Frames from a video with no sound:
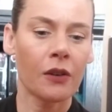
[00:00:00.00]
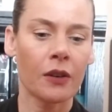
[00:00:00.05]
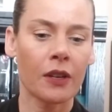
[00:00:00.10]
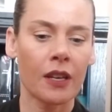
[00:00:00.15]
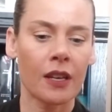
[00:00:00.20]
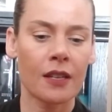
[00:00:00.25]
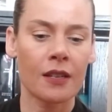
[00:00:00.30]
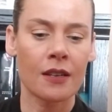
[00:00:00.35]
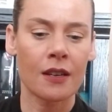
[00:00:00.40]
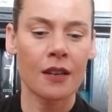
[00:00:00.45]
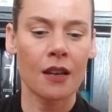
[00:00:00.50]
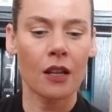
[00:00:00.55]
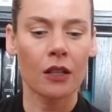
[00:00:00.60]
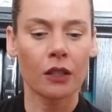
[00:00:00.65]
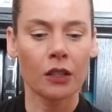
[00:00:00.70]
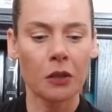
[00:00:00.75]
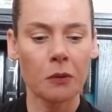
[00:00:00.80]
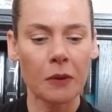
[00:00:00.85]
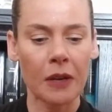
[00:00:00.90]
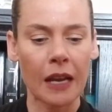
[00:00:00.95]
Kitten
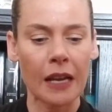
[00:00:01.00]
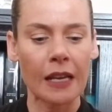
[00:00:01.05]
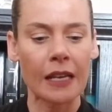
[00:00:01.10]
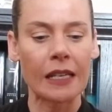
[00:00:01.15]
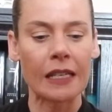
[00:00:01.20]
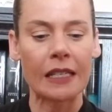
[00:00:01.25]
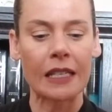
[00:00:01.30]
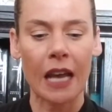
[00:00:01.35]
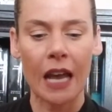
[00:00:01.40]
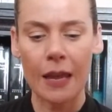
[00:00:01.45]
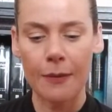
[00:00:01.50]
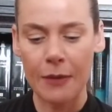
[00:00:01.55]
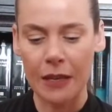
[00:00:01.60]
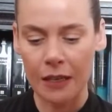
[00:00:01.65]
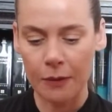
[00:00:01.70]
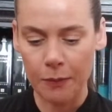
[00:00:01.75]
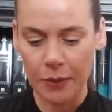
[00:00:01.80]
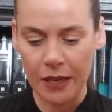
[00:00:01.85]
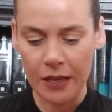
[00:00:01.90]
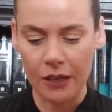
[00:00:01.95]
Illuminating
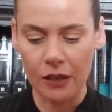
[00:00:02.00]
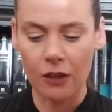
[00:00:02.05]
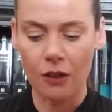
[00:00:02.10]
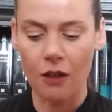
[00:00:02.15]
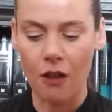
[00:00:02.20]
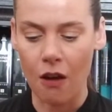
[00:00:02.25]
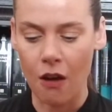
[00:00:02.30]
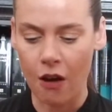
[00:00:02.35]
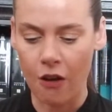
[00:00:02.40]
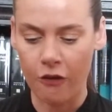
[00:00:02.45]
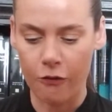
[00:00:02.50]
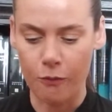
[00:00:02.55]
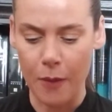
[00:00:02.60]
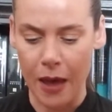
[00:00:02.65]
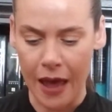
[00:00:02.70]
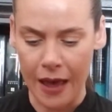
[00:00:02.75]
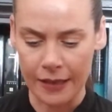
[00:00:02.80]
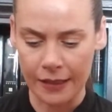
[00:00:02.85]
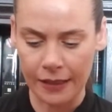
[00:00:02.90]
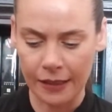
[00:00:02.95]
Diamond Peel Off
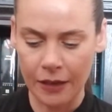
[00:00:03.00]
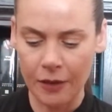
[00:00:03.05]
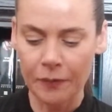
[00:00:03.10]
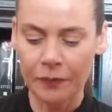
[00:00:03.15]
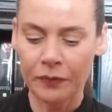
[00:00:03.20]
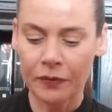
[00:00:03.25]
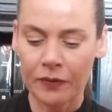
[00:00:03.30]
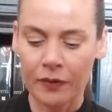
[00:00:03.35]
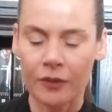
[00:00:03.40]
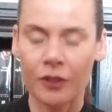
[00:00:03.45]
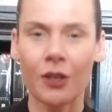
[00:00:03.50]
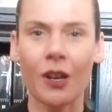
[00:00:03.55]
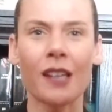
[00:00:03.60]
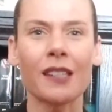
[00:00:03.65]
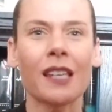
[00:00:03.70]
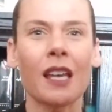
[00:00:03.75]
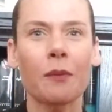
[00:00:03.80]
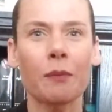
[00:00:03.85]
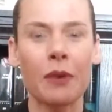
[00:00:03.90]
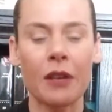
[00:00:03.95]
Mask. Do you guys
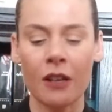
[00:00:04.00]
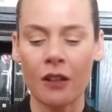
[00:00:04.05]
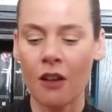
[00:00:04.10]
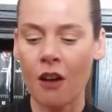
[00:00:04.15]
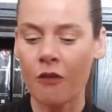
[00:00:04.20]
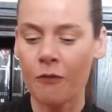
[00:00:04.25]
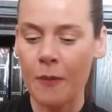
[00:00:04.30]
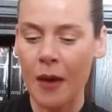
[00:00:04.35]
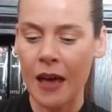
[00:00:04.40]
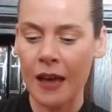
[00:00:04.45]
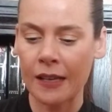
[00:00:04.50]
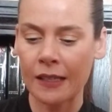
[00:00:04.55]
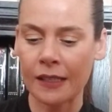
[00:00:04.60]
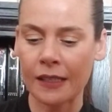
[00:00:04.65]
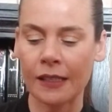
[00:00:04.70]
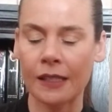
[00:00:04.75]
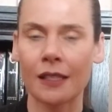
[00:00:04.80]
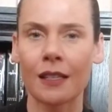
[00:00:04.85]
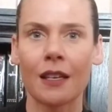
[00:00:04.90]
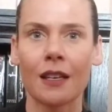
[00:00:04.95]
like peel off
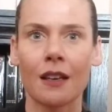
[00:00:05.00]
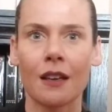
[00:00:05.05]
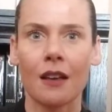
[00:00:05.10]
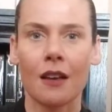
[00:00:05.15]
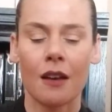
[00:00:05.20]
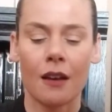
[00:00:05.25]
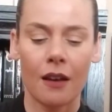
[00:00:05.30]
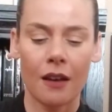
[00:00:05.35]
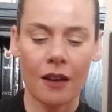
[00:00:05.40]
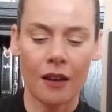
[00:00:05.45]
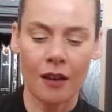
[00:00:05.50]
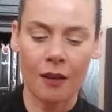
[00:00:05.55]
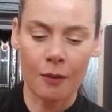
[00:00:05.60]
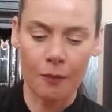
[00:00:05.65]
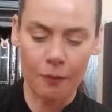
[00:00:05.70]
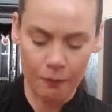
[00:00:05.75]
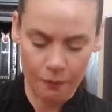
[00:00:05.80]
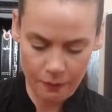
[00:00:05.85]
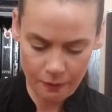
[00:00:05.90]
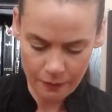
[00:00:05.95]
masks?
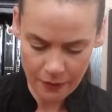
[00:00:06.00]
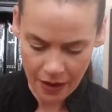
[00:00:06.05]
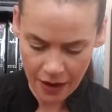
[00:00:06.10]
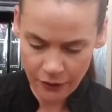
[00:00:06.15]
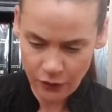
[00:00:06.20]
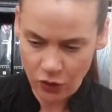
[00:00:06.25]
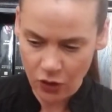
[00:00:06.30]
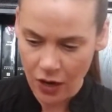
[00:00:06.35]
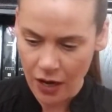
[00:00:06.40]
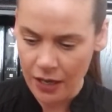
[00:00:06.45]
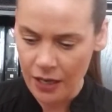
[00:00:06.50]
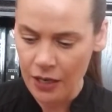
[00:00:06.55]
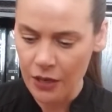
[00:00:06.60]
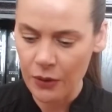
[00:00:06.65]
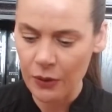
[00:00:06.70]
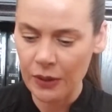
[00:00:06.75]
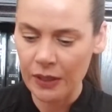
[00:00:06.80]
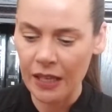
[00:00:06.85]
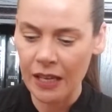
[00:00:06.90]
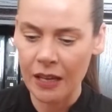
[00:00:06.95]
I've tried to
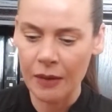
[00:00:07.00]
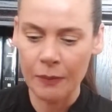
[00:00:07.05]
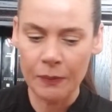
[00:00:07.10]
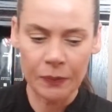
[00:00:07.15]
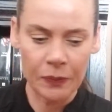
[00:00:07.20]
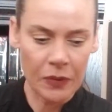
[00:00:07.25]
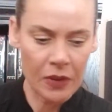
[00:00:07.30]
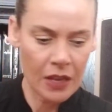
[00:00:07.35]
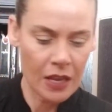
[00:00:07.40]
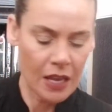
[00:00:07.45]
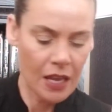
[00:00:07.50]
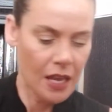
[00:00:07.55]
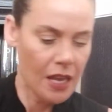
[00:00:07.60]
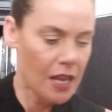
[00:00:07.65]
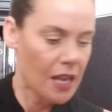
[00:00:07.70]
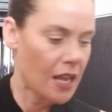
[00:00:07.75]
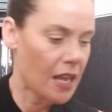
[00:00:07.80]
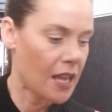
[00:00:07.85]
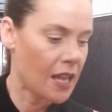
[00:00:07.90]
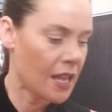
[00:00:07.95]
use them
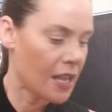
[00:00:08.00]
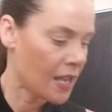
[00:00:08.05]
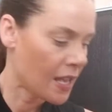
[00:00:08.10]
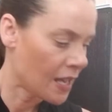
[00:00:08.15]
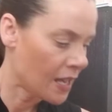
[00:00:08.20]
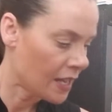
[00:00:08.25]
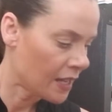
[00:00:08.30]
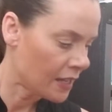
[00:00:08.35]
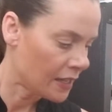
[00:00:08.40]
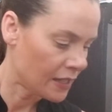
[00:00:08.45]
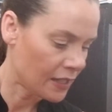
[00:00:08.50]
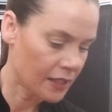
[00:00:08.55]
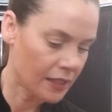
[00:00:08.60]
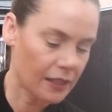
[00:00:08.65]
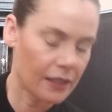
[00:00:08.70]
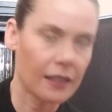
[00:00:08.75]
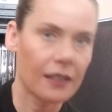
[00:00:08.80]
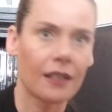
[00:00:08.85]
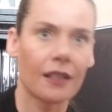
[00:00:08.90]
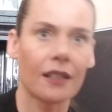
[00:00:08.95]
and
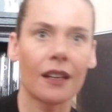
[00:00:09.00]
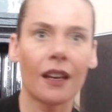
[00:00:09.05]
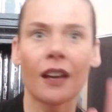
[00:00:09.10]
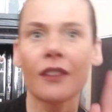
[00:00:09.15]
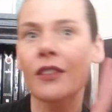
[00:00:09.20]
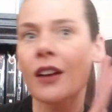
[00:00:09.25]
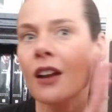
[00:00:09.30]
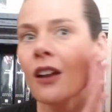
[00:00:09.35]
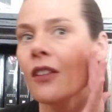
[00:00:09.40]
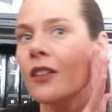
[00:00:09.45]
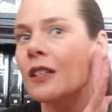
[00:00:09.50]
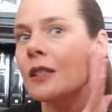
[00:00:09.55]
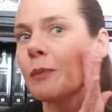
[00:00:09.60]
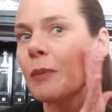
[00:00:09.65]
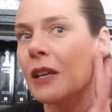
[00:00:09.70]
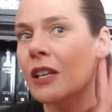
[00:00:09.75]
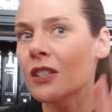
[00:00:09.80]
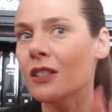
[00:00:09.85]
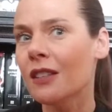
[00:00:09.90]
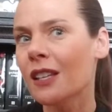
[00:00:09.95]
I've got all these
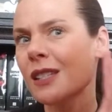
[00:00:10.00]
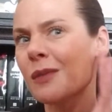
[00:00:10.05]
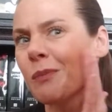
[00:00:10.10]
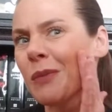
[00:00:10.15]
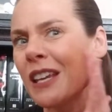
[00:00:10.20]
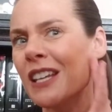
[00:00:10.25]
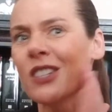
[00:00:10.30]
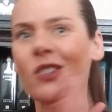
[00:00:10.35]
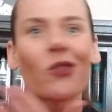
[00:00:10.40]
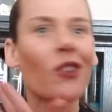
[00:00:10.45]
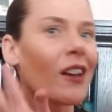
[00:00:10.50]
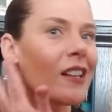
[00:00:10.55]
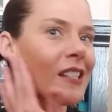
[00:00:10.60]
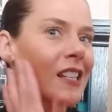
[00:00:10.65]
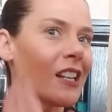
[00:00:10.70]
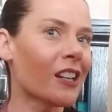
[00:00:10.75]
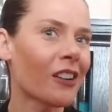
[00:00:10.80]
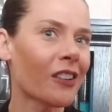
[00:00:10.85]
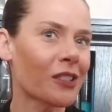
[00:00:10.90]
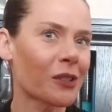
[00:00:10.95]
this peach fuzz
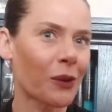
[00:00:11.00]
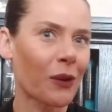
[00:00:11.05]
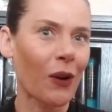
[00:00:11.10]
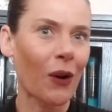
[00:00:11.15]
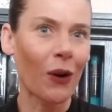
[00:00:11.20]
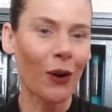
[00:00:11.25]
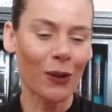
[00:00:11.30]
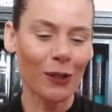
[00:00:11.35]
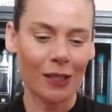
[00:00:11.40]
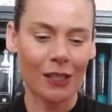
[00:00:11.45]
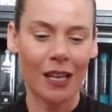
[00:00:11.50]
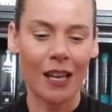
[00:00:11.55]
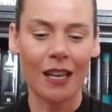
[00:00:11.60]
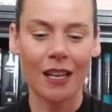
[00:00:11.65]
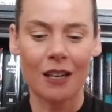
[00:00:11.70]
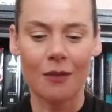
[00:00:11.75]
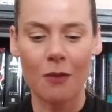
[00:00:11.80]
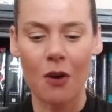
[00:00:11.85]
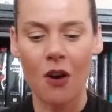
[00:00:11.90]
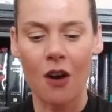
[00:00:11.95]
here, so it hurts
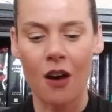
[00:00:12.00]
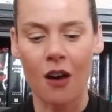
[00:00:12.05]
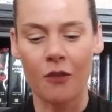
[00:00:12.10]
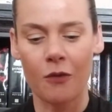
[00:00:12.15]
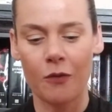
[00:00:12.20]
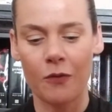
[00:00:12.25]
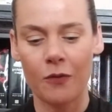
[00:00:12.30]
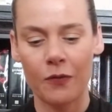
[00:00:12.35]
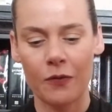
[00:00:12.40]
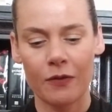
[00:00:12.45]
taking them off.